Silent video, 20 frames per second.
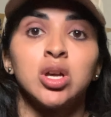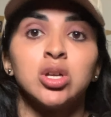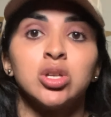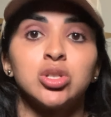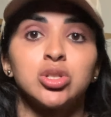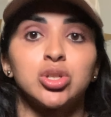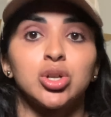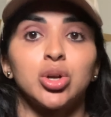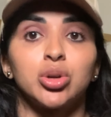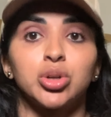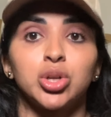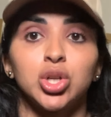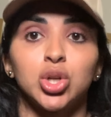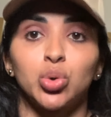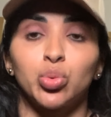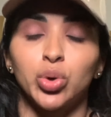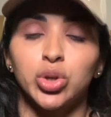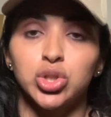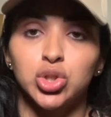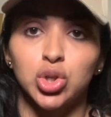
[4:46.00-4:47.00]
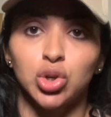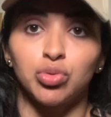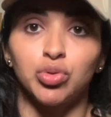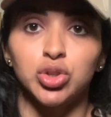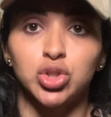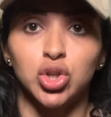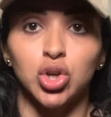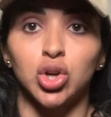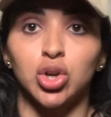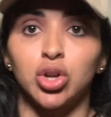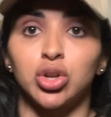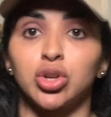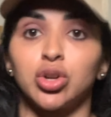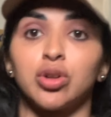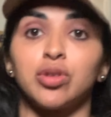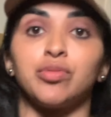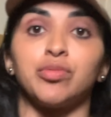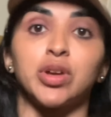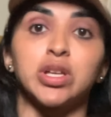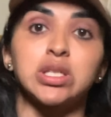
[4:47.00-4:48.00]
So, you know, what's your return on your
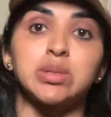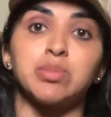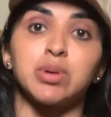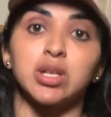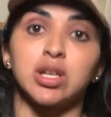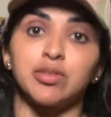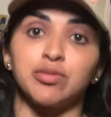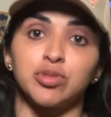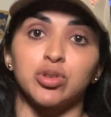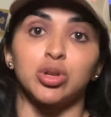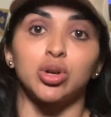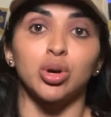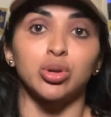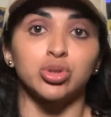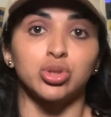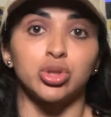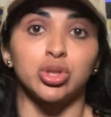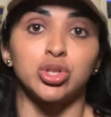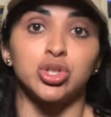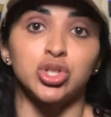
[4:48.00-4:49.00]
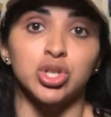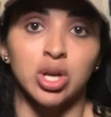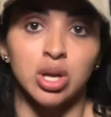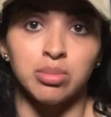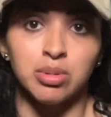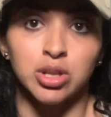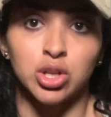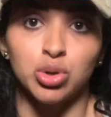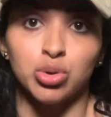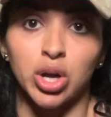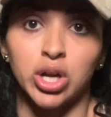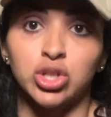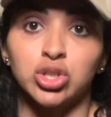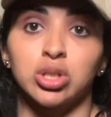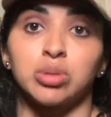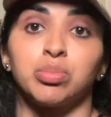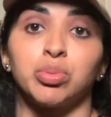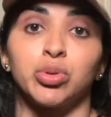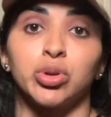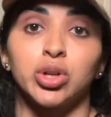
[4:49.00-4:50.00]
investment if you go to the gym and you actually
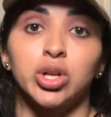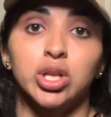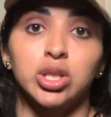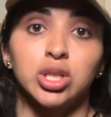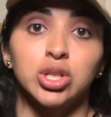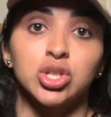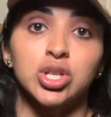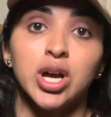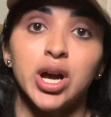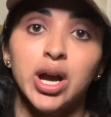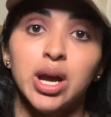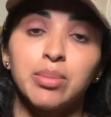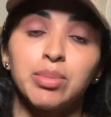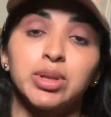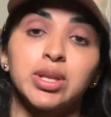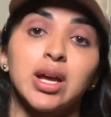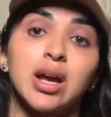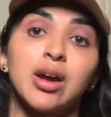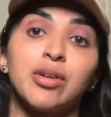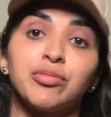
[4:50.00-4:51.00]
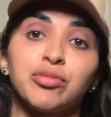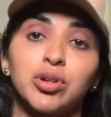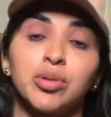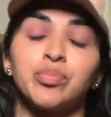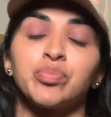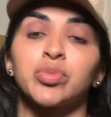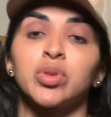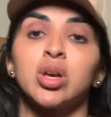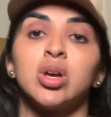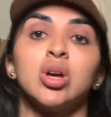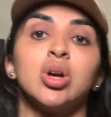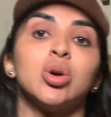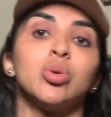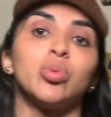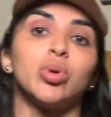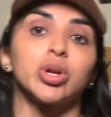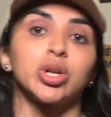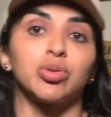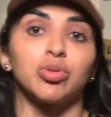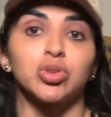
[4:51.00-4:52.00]
put in the time and the effort?
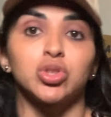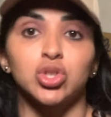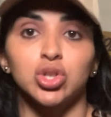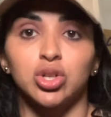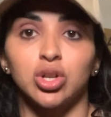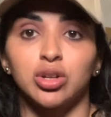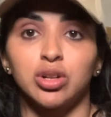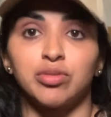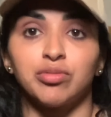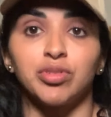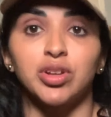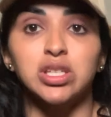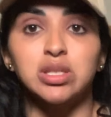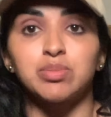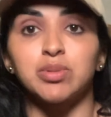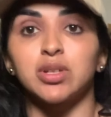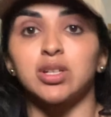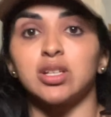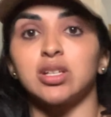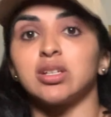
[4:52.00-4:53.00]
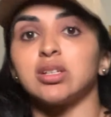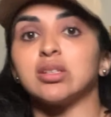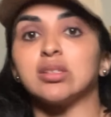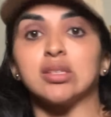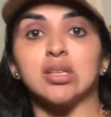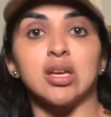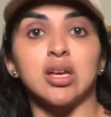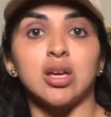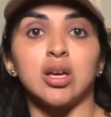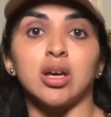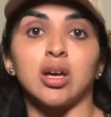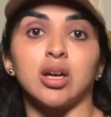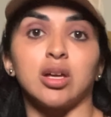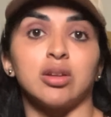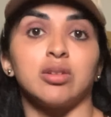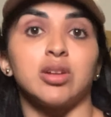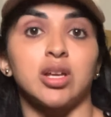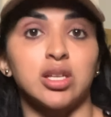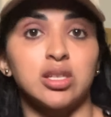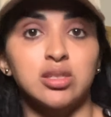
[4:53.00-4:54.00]
Well, your return on investment is a
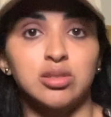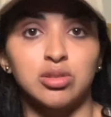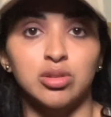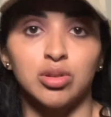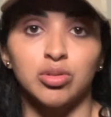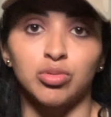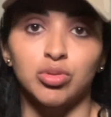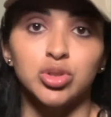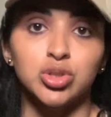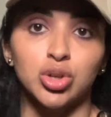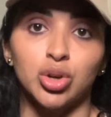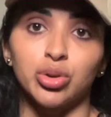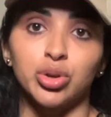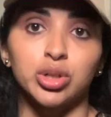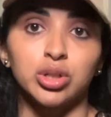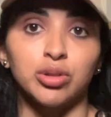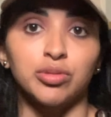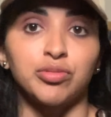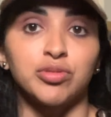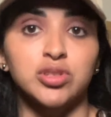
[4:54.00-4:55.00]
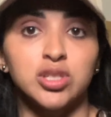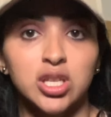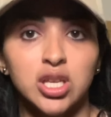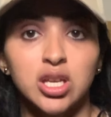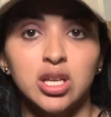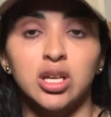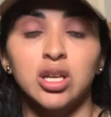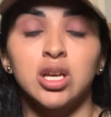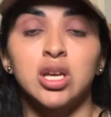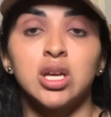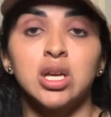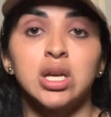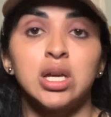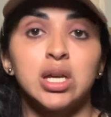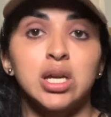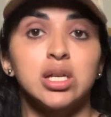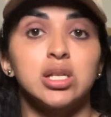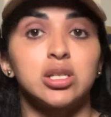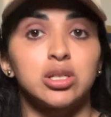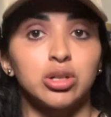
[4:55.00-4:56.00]
nice result in your physique
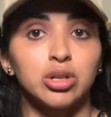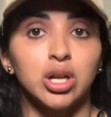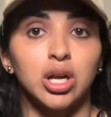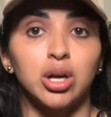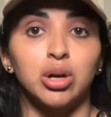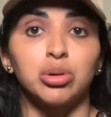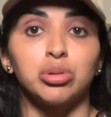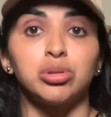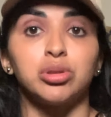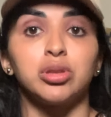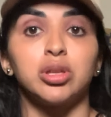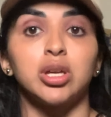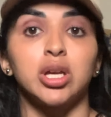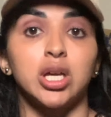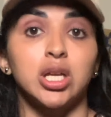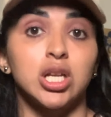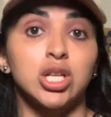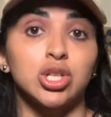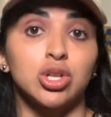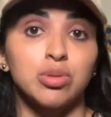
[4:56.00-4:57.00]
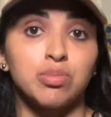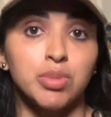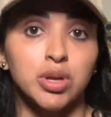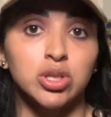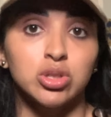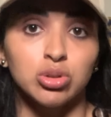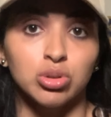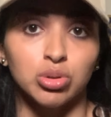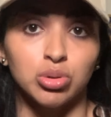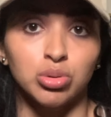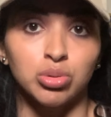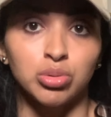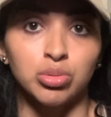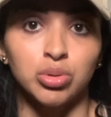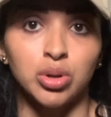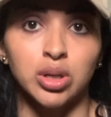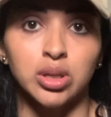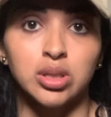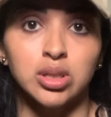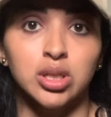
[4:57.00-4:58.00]
and in your health and in your mental,
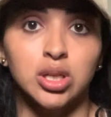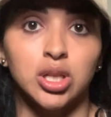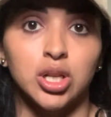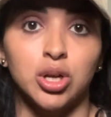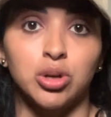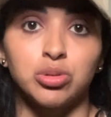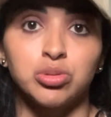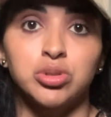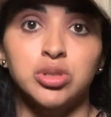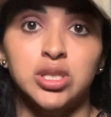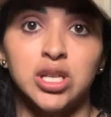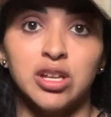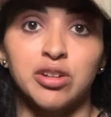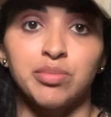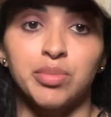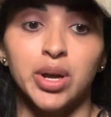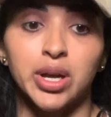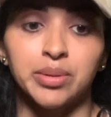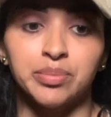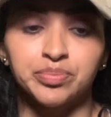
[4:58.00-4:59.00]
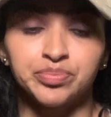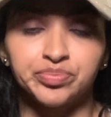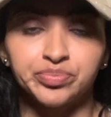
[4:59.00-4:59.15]
you know, state of mind.